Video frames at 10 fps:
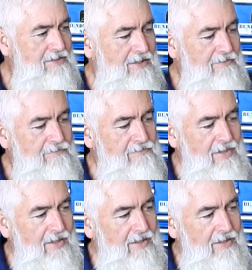So
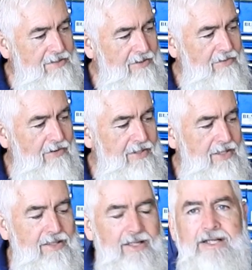I'd like to
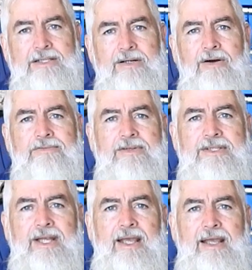get the engine off the
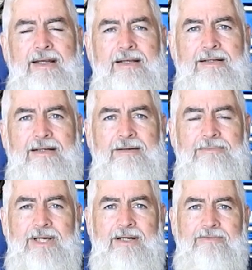stand,
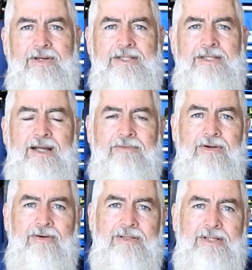get it finished enough
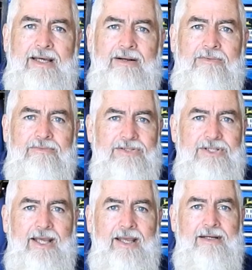that I can take it off the
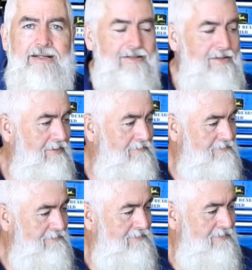stand, and
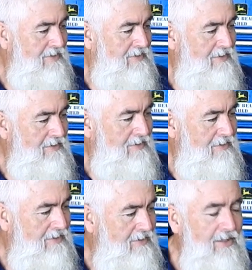
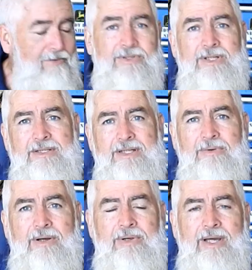yeah, we'll just see
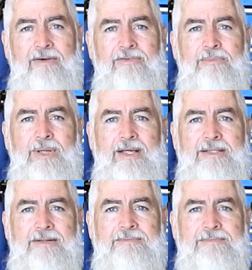where we go from there.
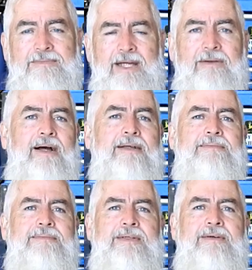So anyway,
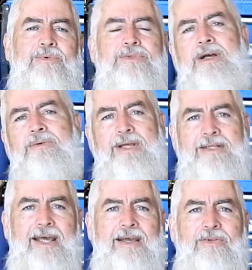we'll see what we
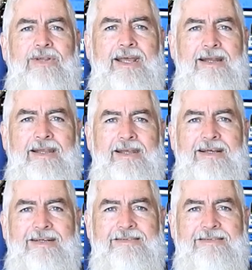can tack on the end here.